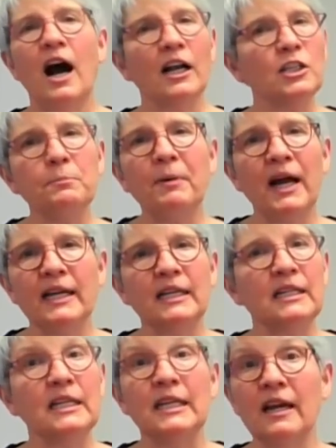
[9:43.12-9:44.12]

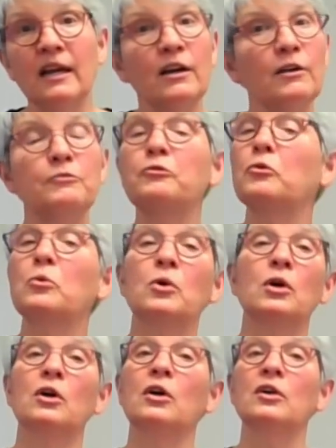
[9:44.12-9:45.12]
occupying Kiev
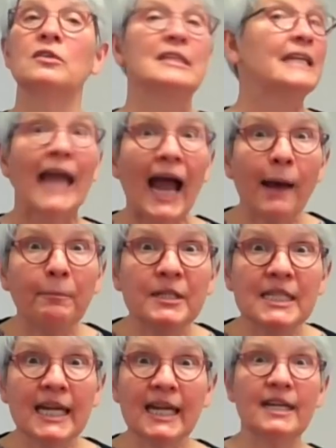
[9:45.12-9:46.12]
or
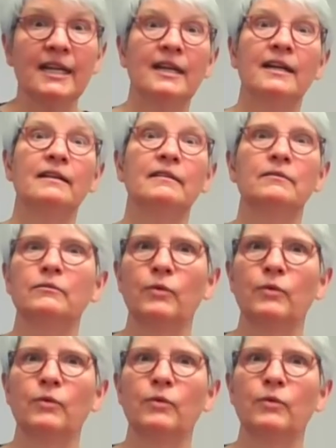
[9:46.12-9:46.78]
decapitating,